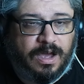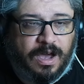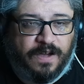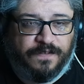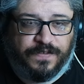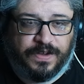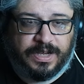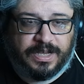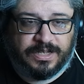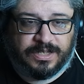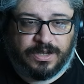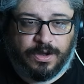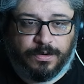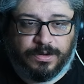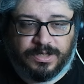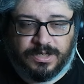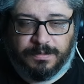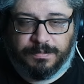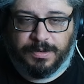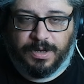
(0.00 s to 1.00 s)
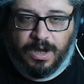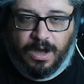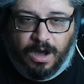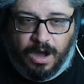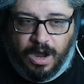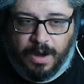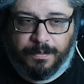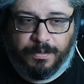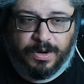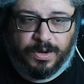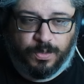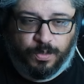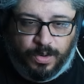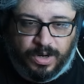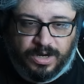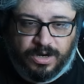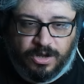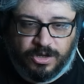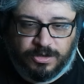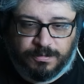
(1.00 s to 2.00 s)
I think it's going to be a hybrid
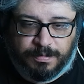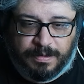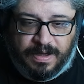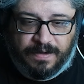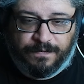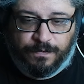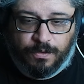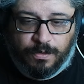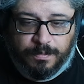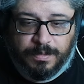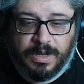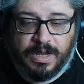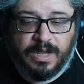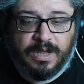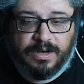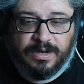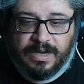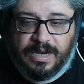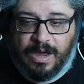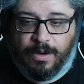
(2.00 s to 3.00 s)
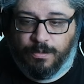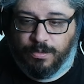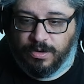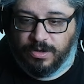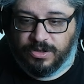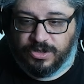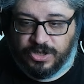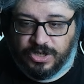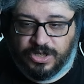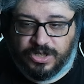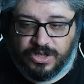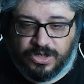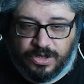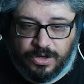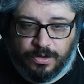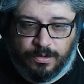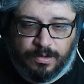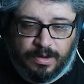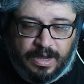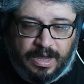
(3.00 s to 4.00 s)
Windows platform that will just
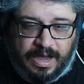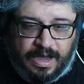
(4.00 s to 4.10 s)
do